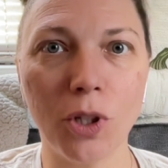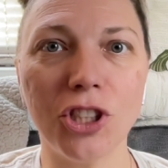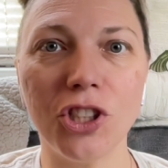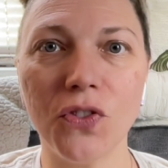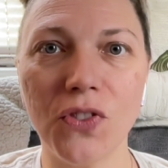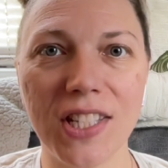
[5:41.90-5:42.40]

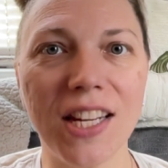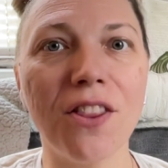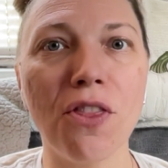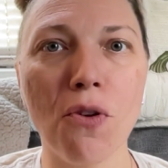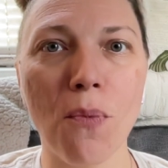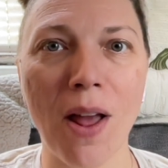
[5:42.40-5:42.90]
which you've
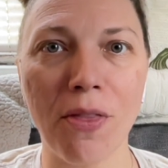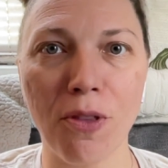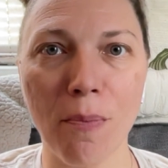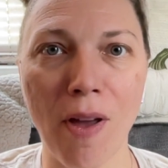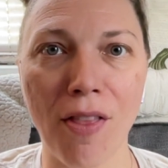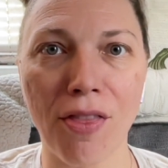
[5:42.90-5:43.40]
seen throughout
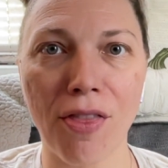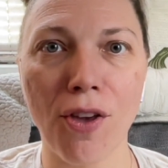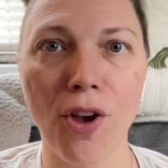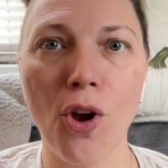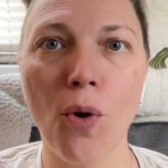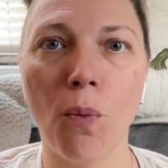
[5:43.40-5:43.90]
the month,
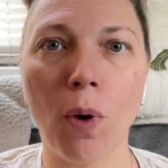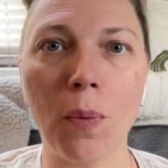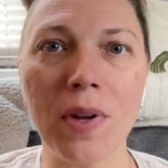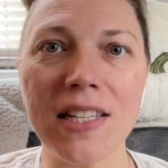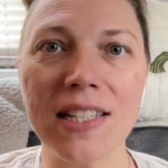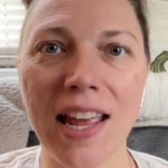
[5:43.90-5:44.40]
where
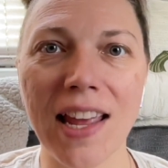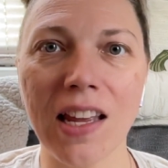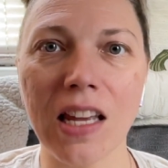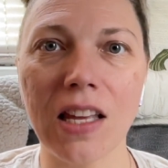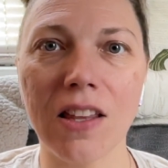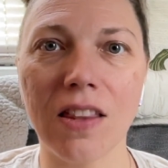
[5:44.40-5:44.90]
we
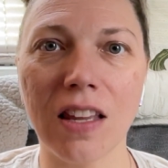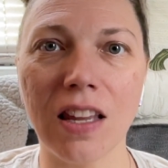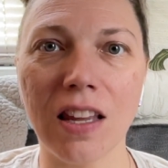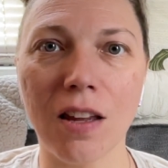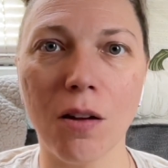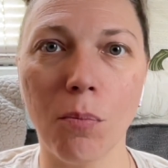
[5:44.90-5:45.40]
take
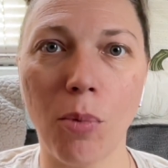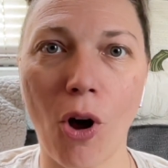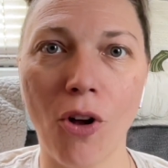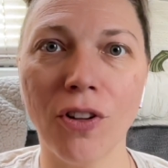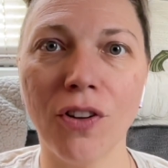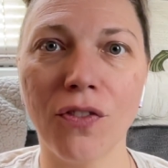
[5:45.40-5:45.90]
the
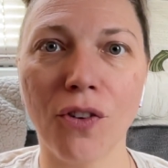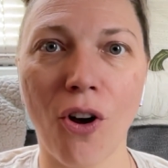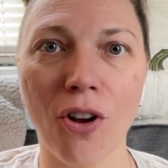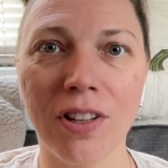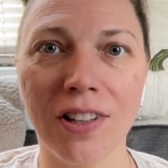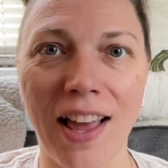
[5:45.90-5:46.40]
ball of
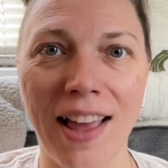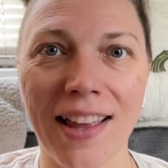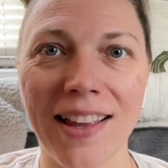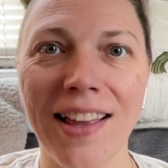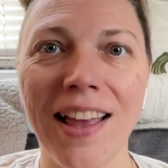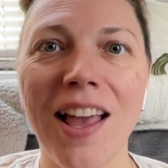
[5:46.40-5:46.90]
raw
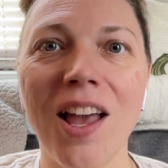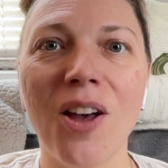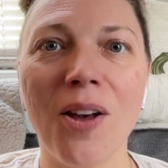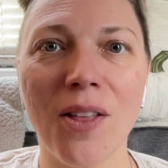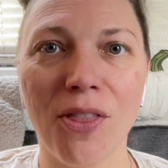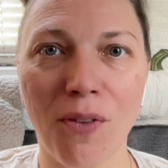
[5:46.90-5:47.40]
clay,
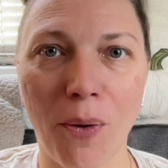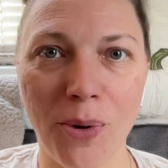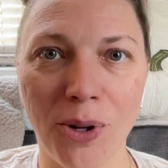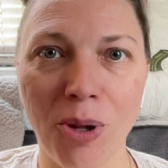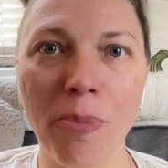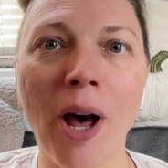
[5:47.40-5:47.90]
throw it
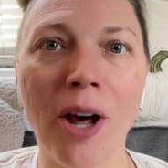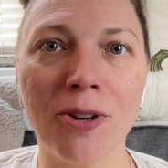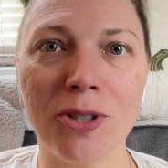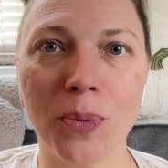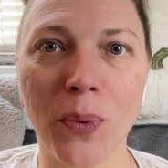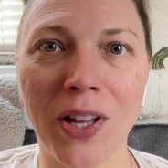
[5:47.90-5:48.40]
on the
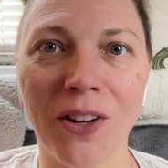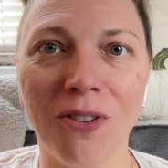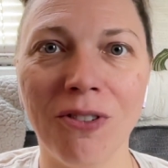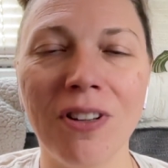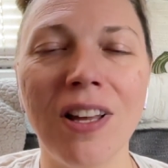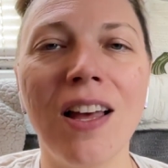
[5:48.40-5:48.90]
potter's
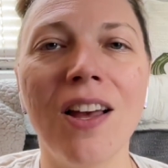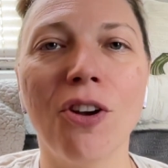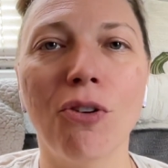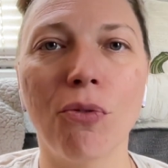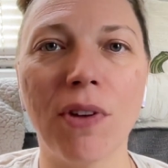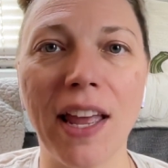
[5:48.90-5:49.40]
wheel,
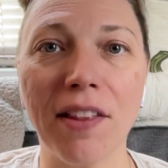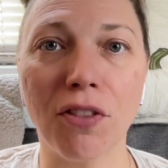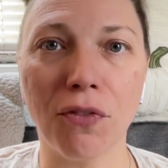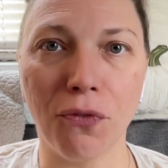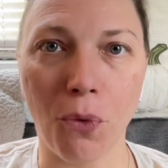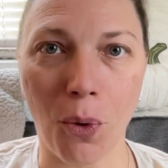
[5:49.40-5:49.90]
create
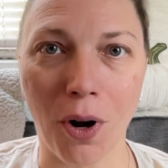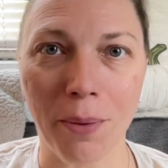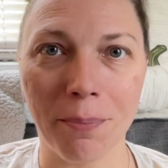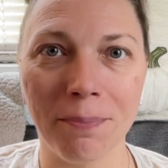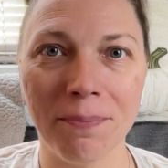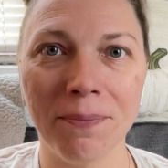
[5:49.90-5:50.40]
the
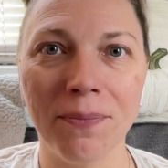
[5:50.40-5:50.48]
form.